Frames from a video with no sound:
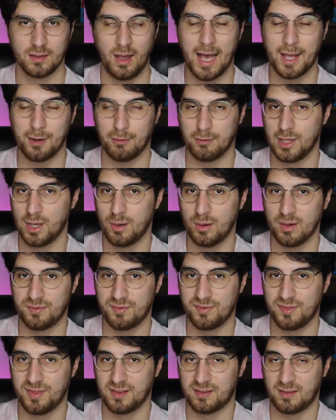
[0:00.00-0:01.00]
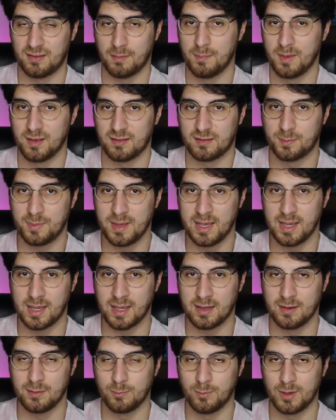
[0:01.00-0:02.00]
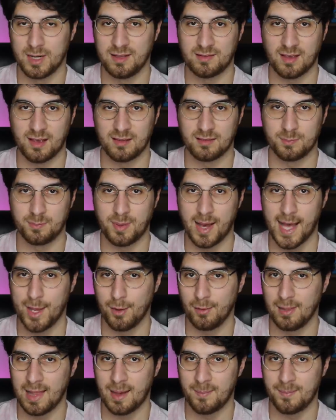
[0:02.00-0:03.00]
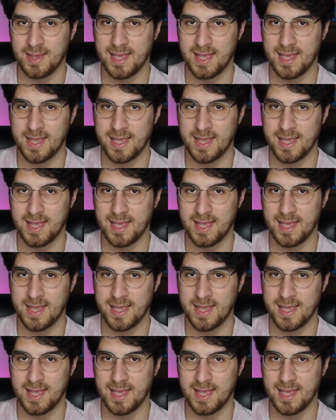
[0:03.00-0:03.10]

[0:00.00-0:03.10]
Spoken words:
I don't know if this is a misspeak, and when he says biolab,